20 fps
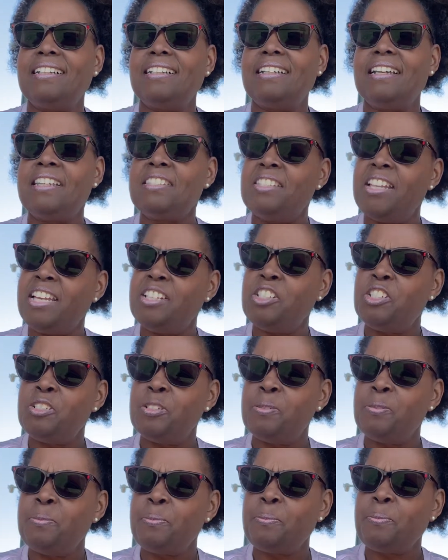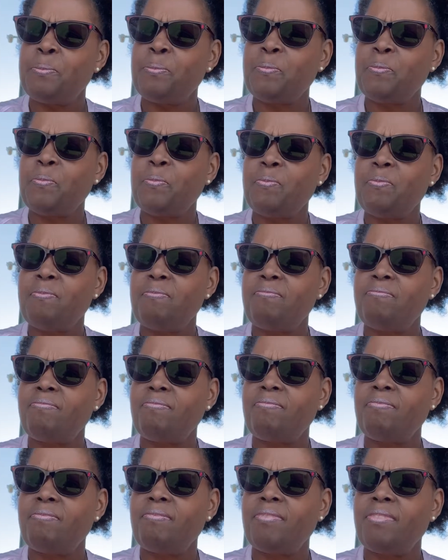Isn't that true?
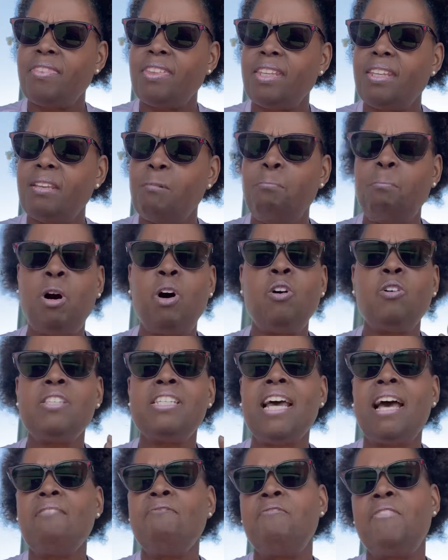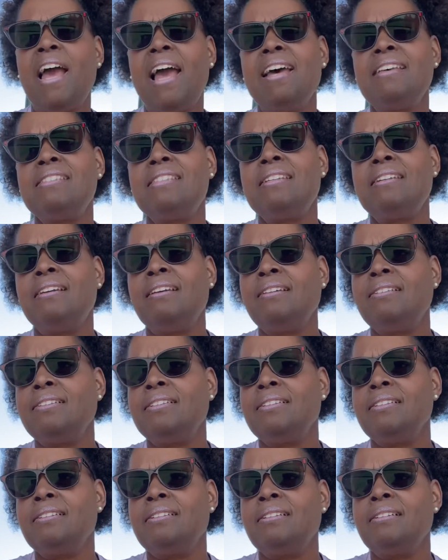Multifaceted
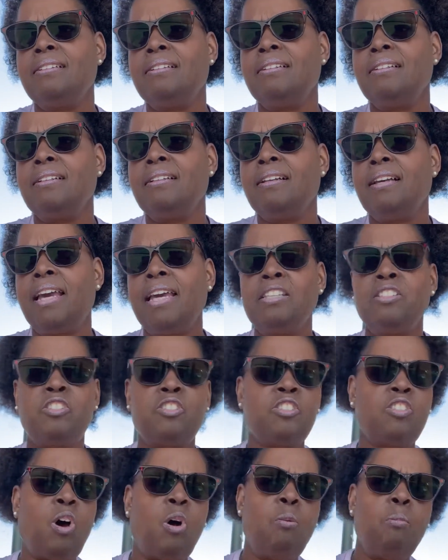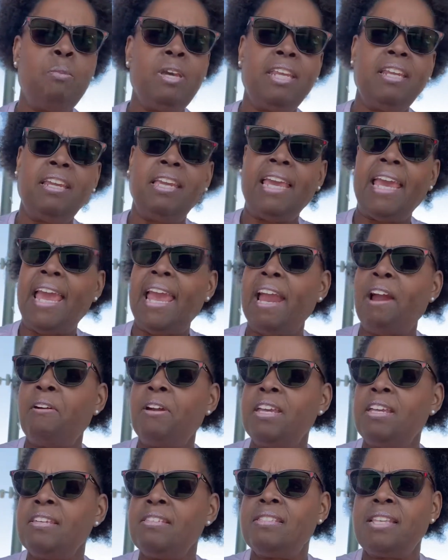in so many
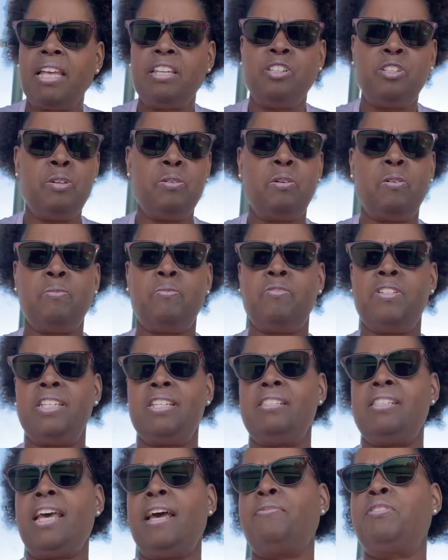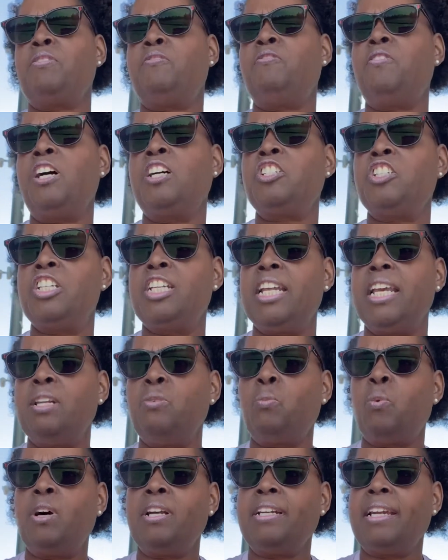areas that you don't just have to function
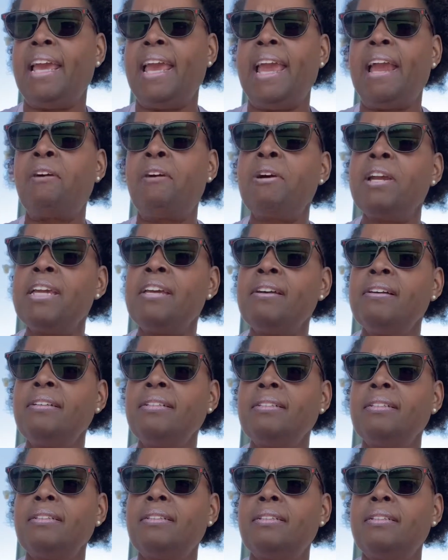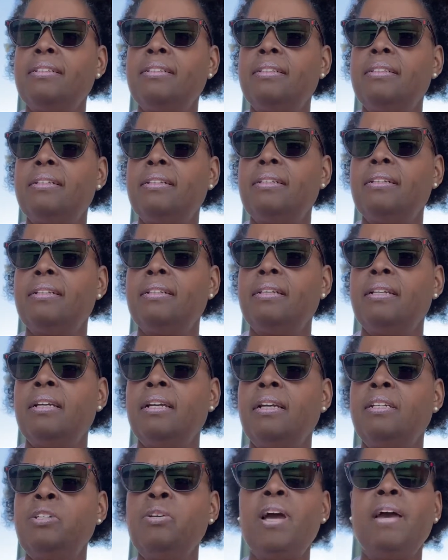in one area.
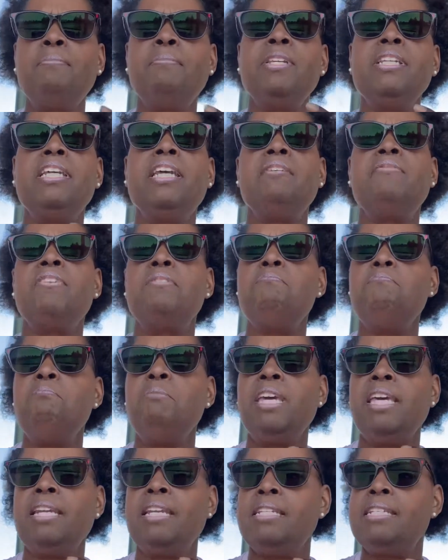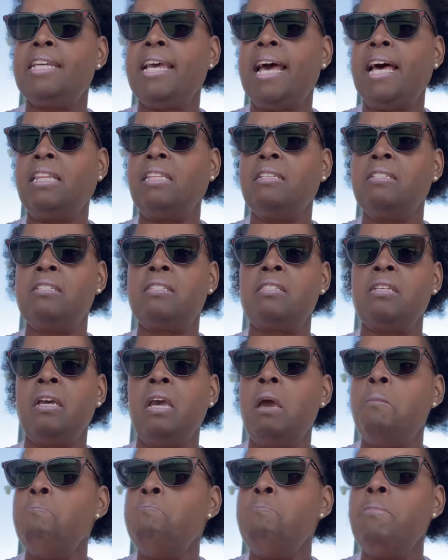You have been given many talents.
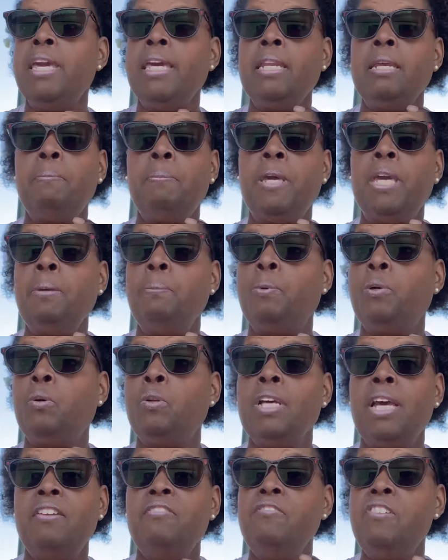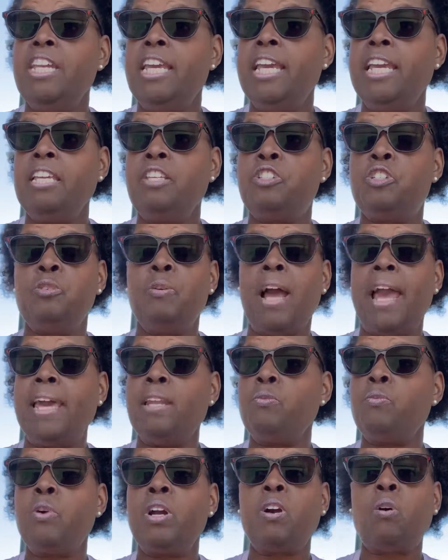Many people need you
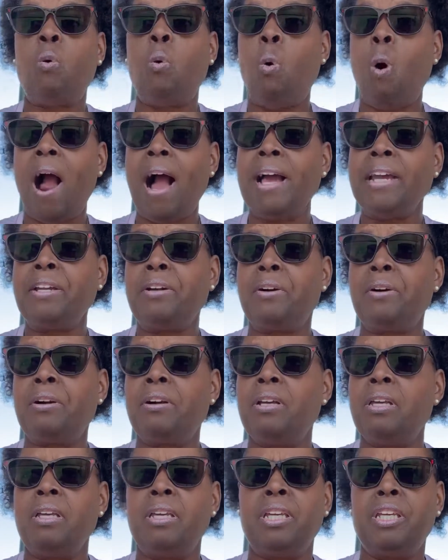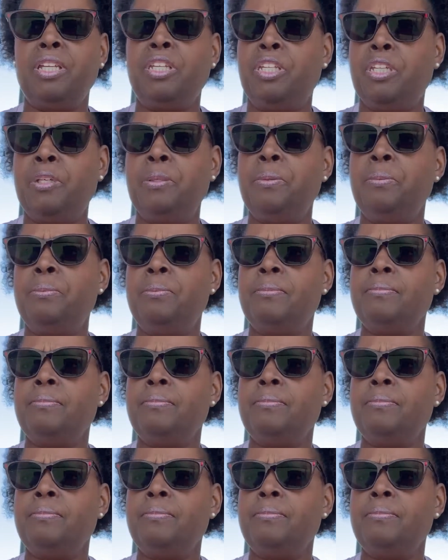and require you.